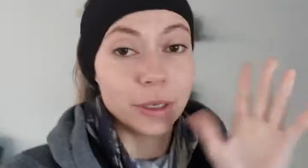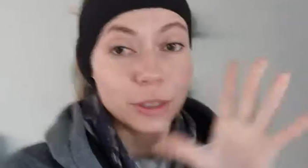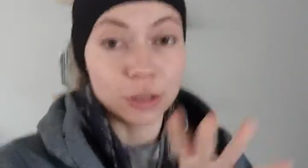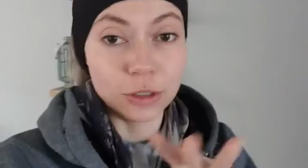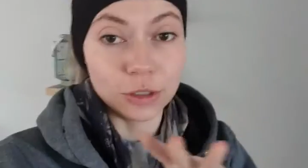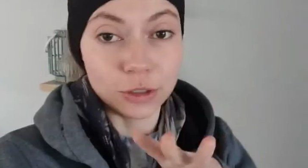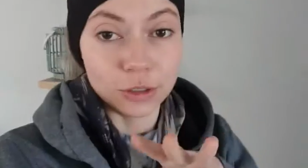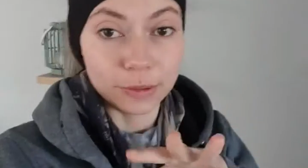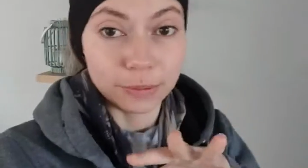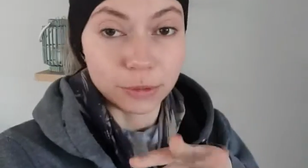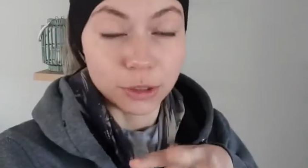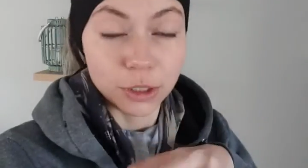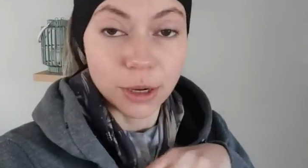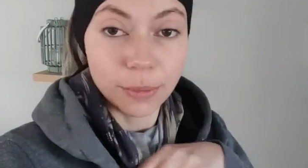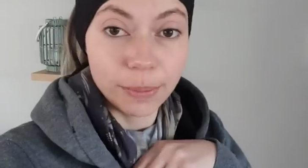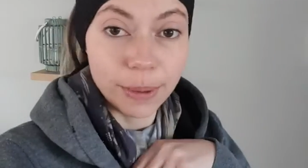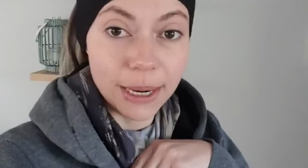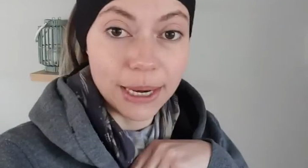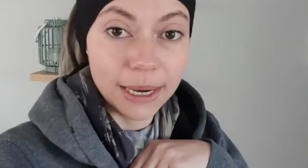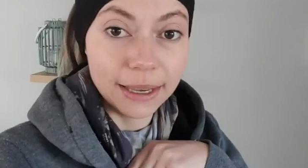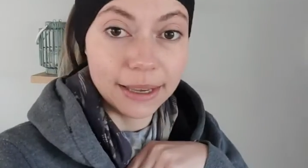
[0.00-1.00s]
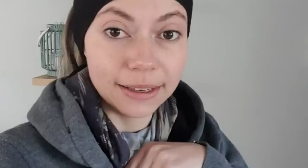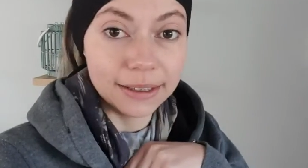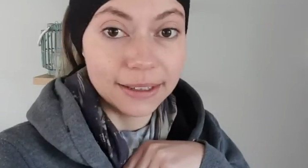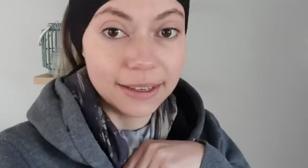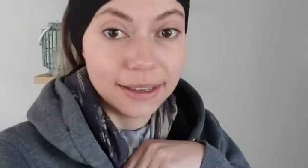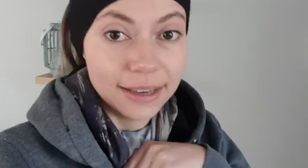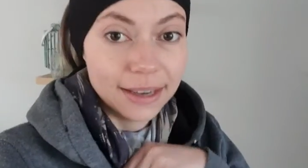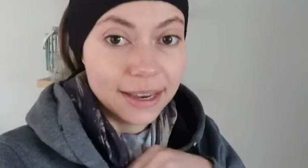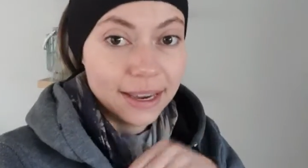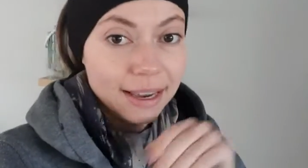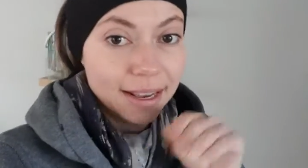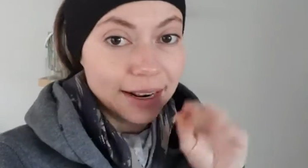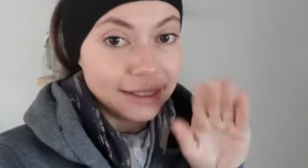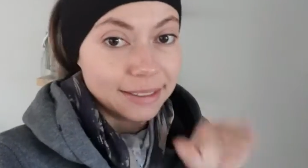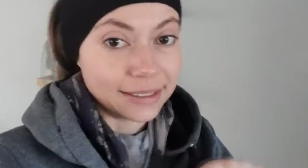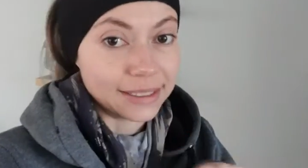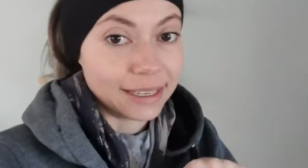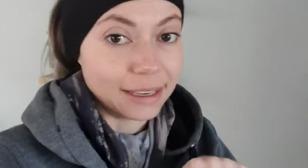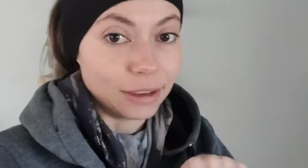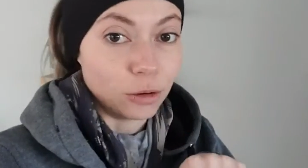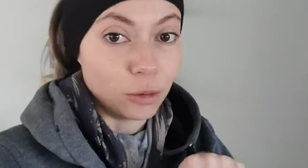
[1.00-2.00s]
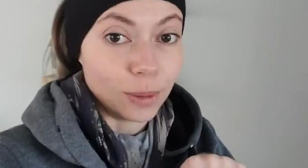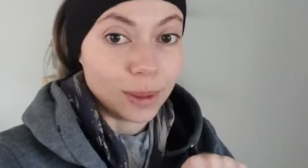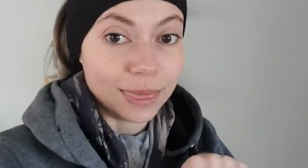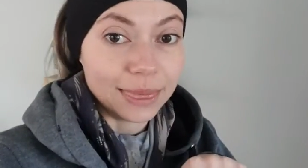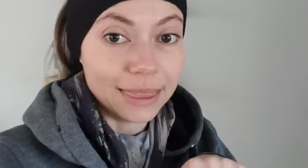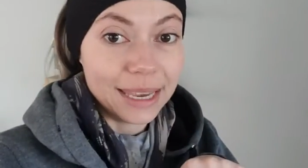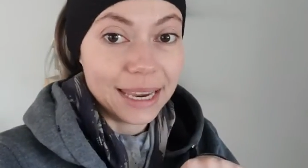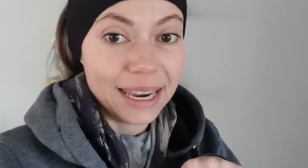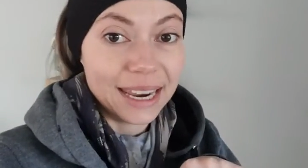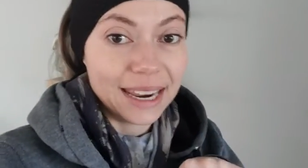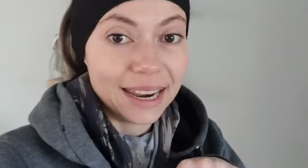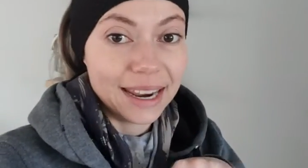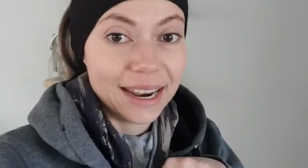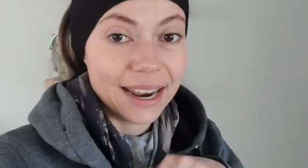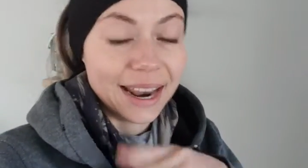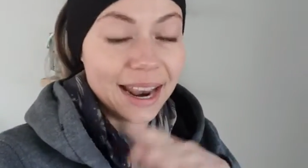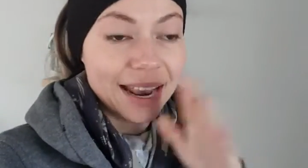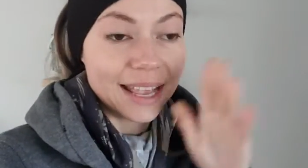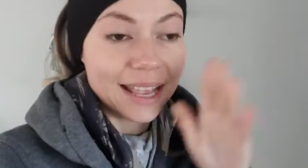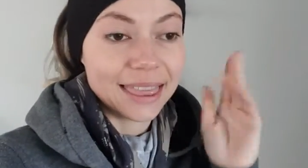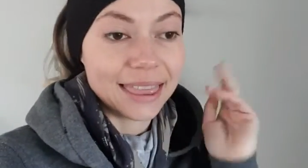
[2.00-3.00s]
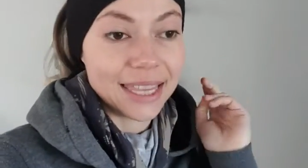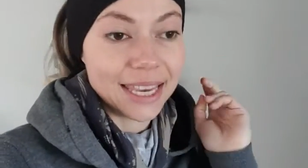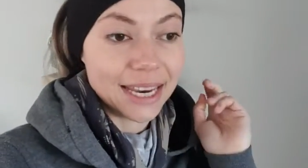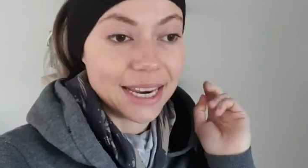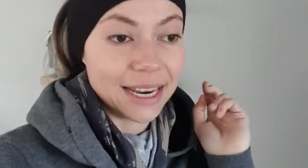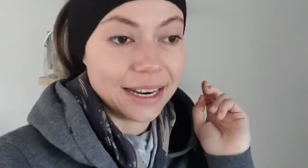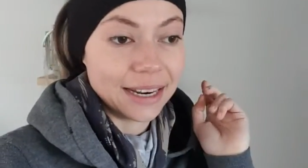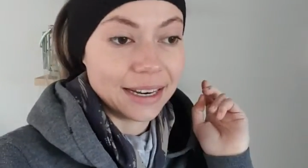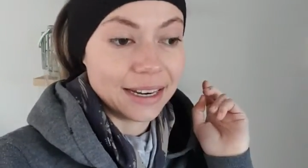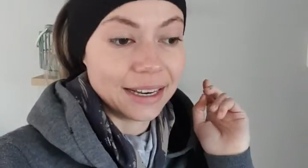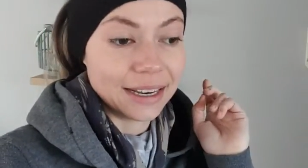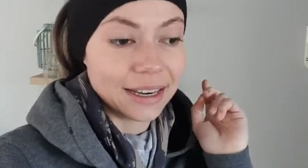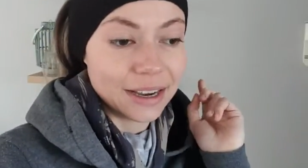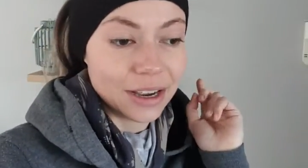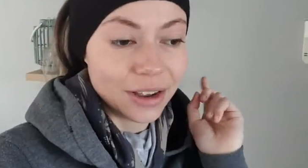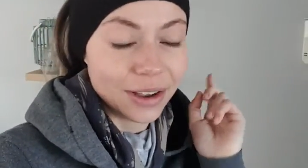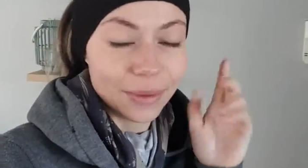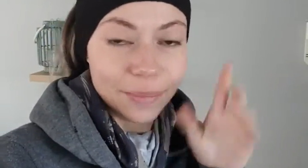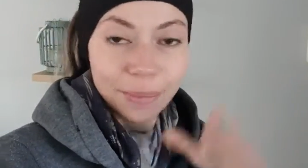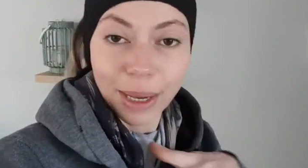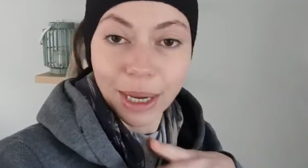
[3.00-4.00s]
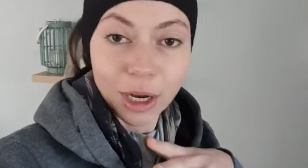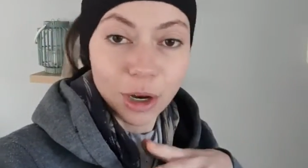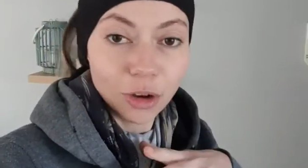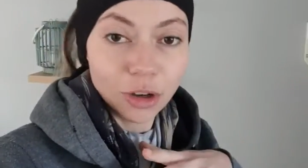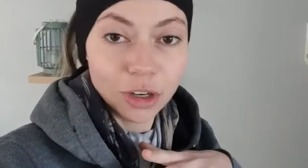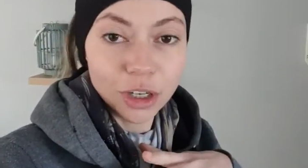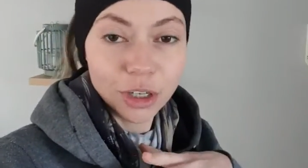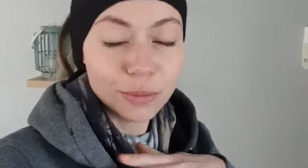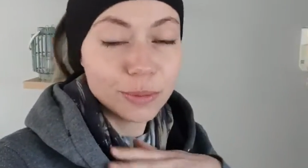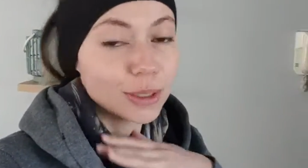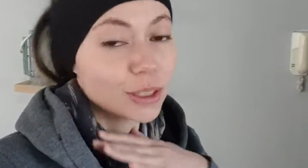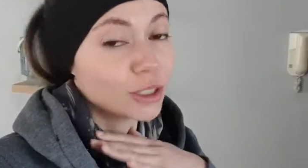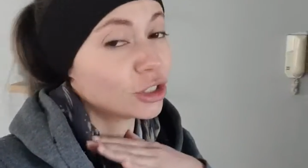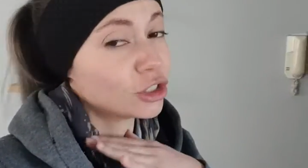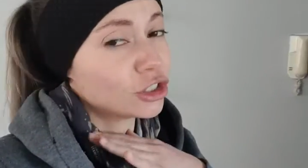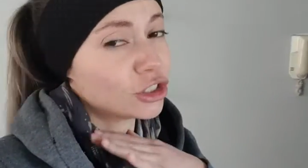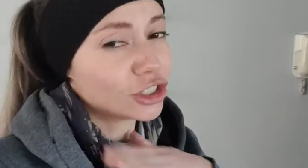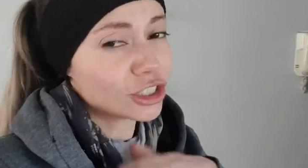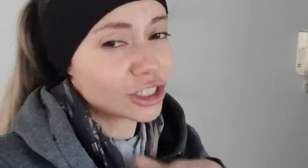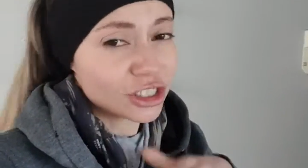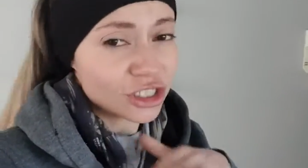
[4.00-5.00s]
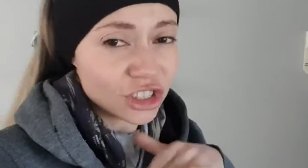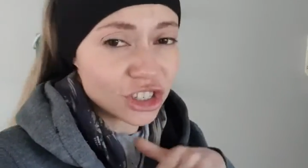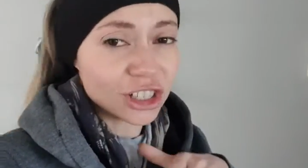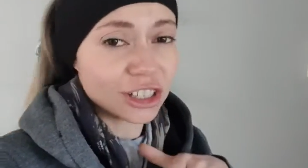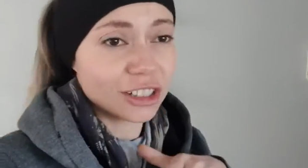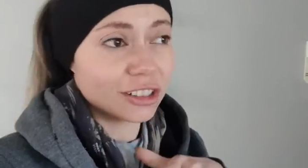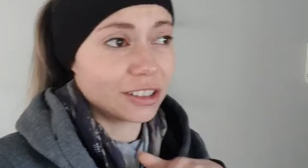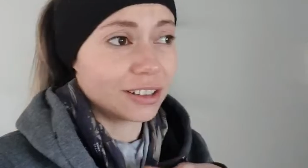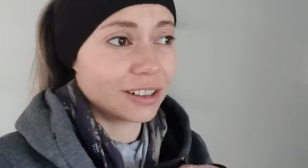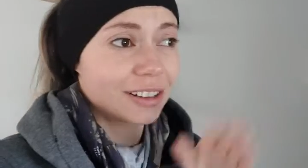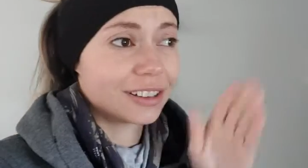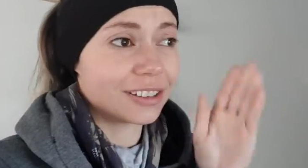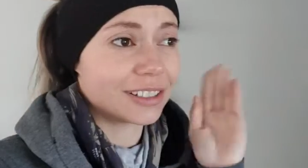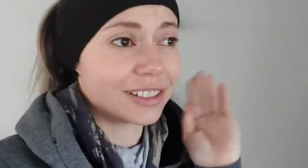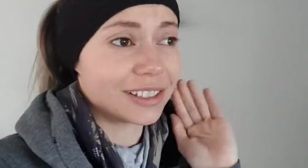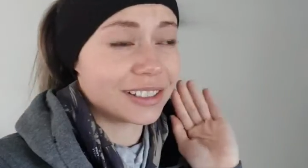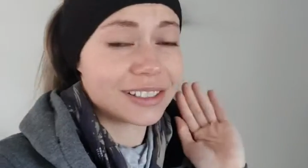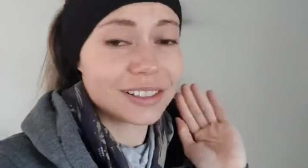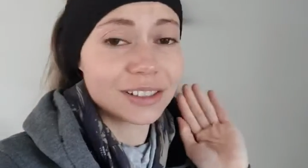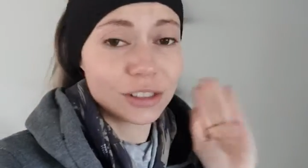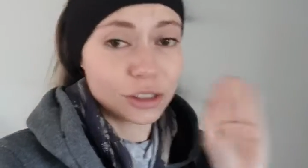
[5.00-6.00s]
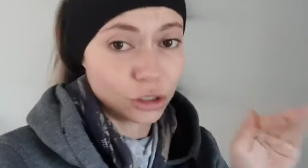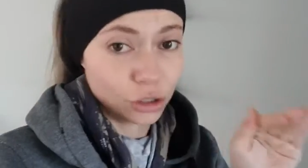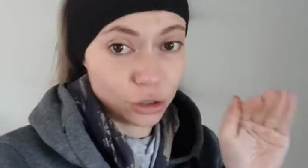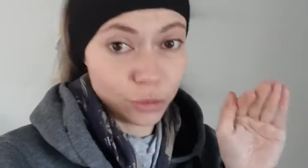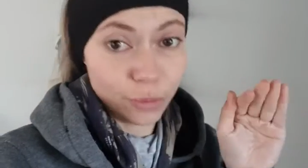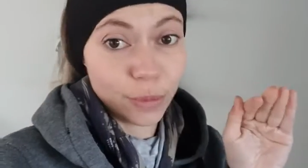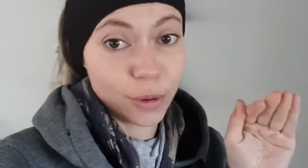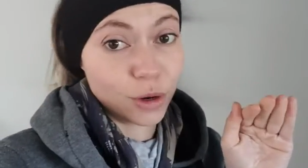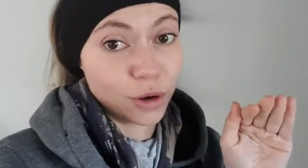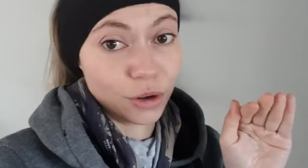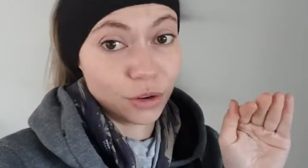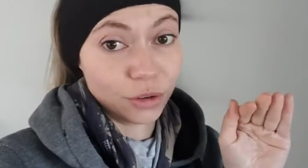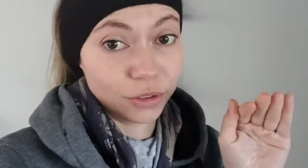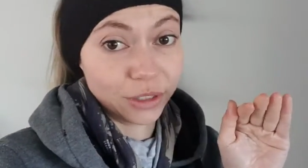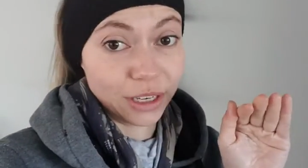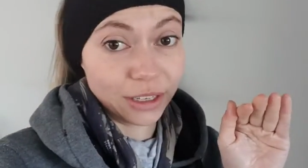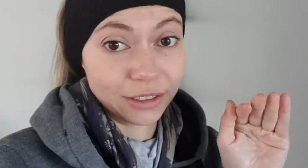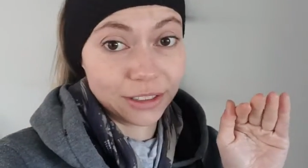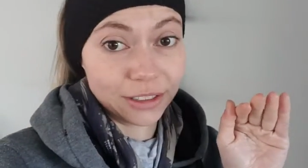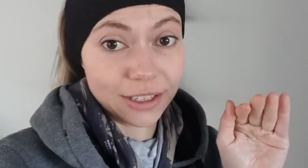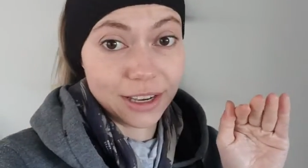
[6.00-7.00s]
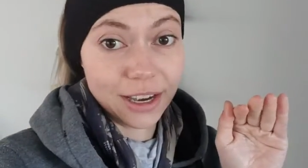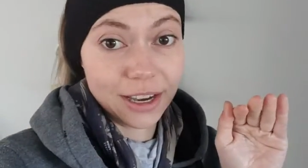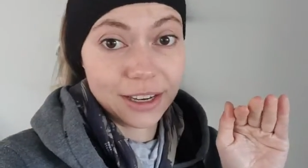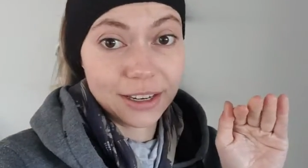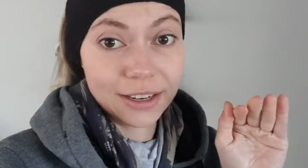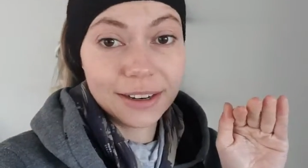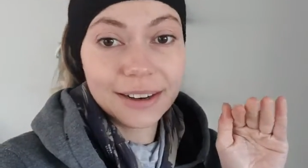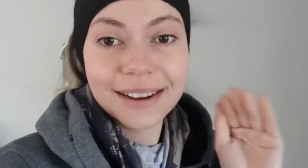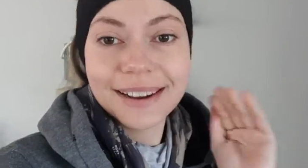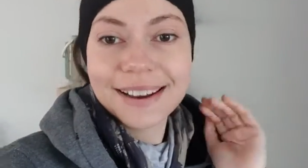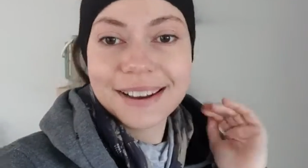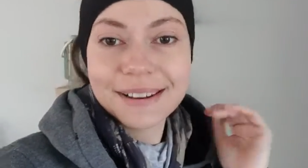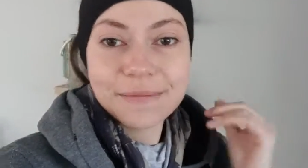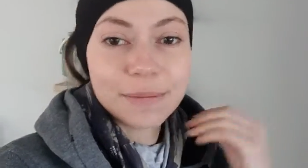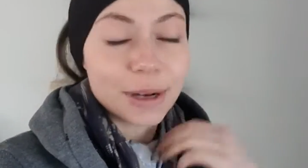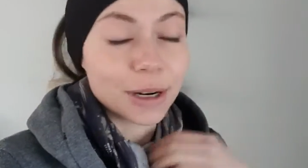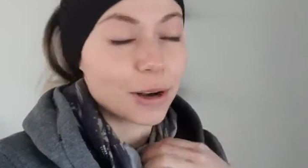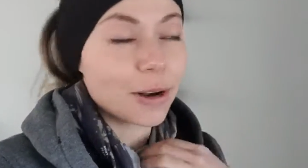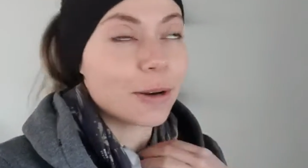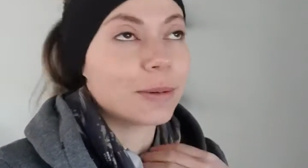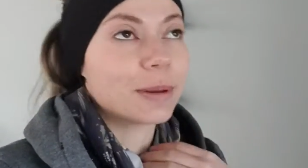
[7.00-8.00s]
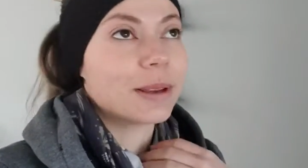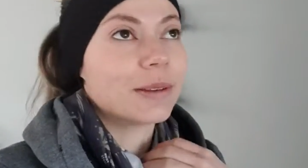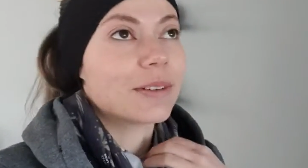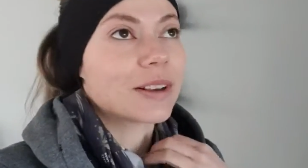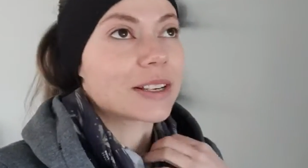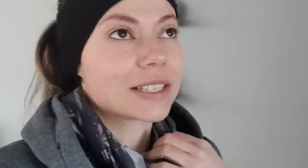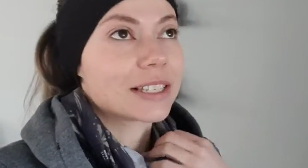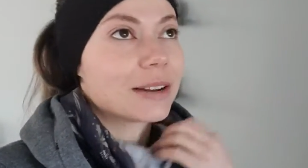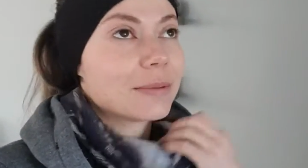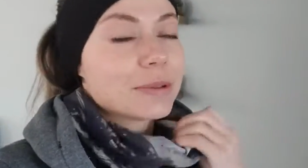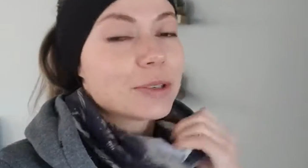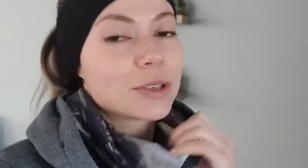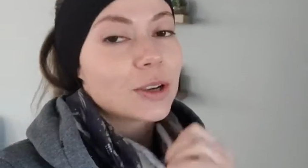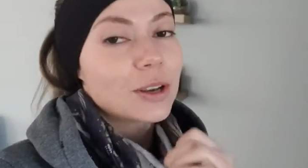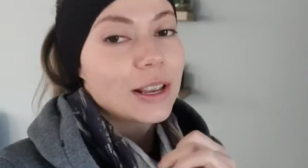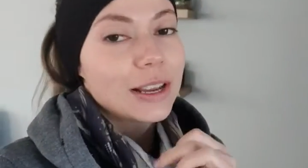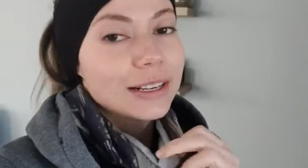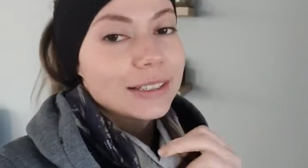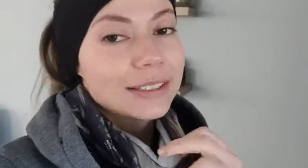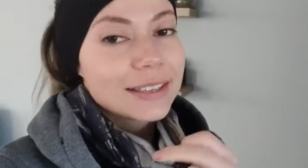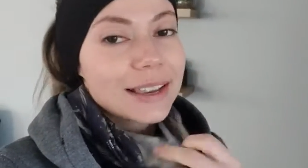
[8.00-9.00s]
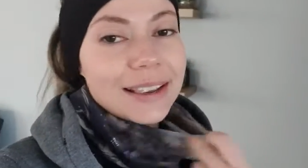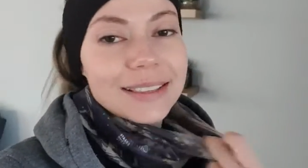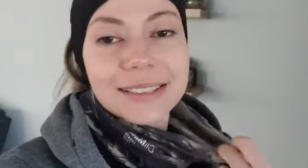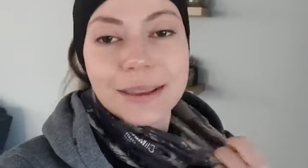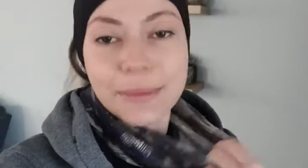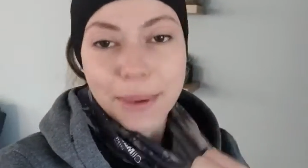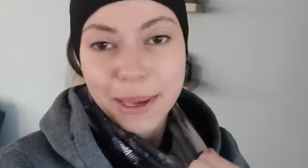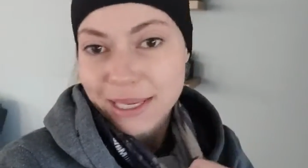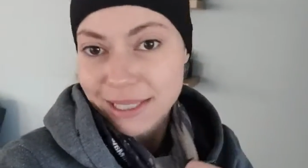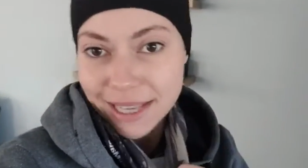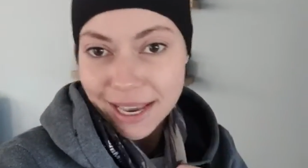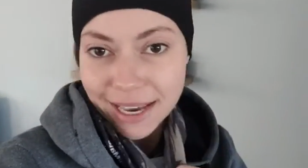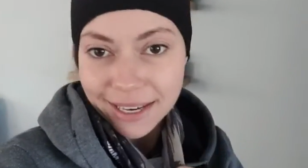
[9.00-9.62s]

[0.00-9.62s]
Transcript: go do some shopping. I'll take you with there and then back home to just chill because it's super cold outside. But I can't believe I slept so late. It's amazing.